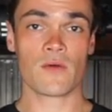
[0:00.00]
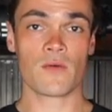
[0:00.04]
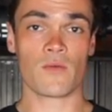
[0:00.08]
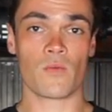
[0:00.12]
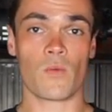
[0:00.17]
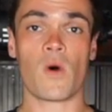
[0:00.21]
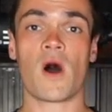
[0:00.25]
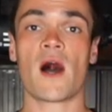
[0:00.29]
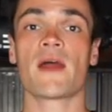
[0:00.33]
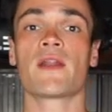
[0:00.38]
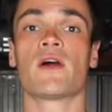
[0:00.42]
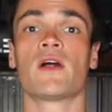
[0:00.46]

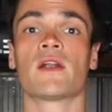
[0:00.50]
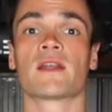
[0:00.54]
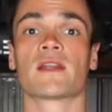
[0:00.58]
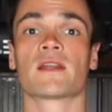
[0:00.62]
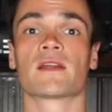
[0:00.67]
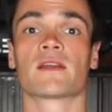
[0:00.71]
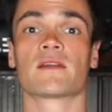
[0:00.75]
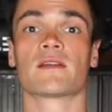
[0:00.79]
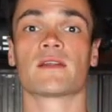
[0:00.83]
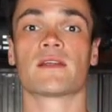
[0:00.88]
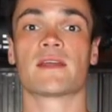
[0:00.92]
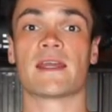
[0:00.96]
why not
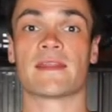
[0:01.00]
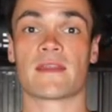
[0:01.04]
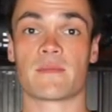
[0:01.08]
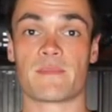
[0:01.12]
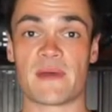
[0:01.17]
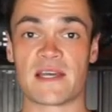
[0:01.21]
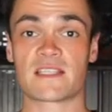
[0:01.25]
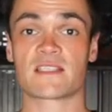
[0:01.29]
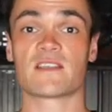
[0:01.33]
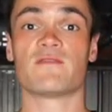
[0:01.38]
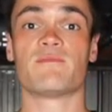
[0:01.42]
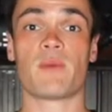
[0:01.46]
get the
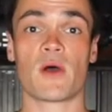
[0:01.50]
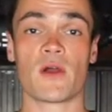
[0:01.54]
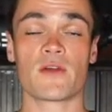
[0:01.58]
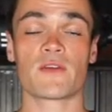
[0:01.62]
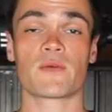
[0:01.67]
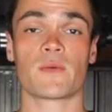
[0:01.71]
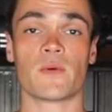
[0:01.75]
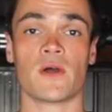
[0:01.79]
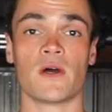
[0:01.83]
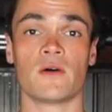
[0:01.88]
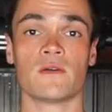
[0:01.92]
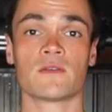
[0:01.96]
best of
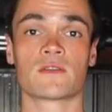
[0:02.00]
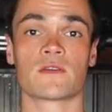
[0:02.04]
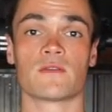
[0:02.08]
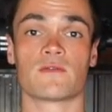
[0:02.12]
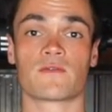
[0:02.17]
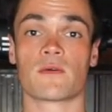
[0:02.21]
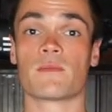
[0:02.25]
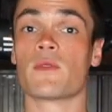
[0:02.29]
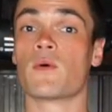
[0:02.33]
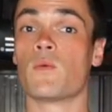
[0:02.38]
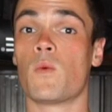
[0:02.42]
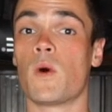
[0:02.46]
both worlds
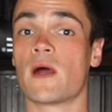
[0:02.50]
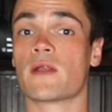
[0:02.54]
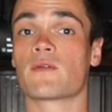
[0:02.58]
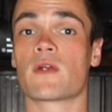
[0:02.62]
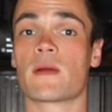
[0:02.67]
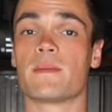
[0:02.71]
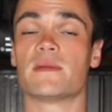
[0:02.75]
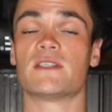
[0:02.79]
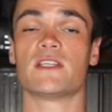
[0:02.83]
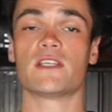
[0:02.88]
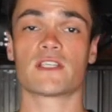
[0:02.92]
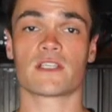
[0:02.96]
from the 1
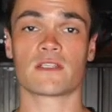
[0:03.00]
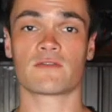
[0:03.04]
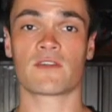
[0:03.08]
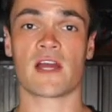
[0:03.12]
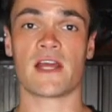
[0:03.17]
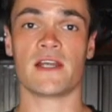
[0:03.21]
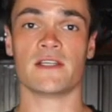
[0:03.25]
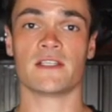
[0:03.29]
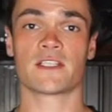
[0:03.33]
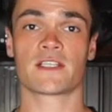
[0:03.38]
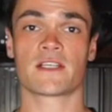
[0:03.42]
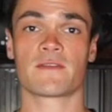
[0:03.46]
repetition
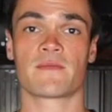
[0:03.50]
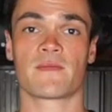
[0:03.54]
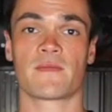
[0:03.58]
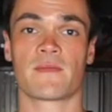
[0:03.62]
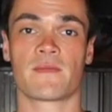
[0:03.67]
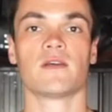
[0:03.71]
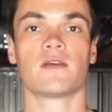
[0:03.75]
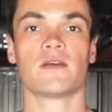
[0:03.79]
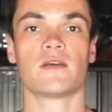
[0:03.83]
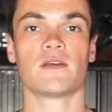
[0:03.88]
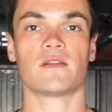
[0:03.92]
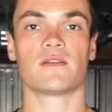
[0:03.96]
range?
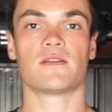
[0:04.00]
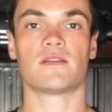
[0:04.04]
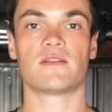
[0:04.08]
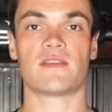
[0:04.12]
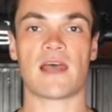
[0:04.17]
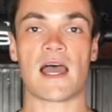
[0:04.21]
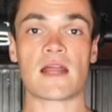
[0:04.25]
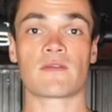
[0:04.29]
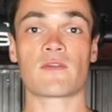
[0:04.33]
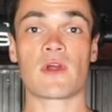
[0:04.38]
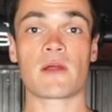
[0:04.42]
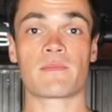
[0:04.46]

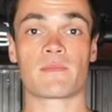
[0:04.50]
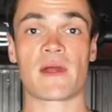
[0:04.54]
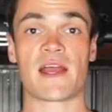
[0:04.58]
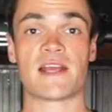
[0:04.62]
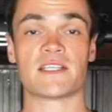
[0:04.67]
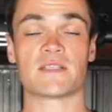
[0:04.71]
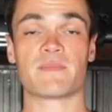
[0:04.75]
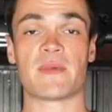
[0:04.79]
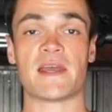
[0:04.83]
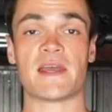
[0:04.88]
That rep range